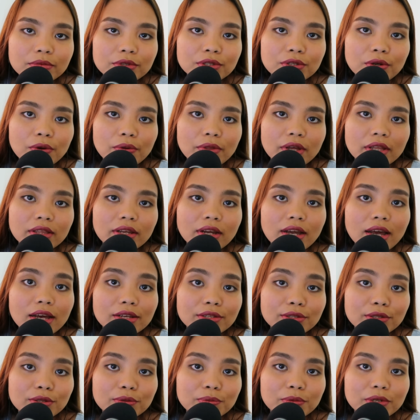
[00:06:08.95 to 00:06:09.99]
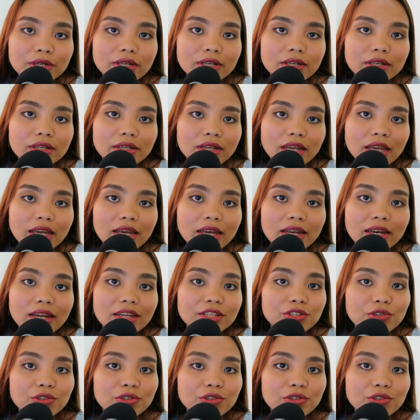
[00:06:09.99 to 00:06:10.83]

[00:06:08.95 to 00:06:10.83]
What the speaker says: so that the customer can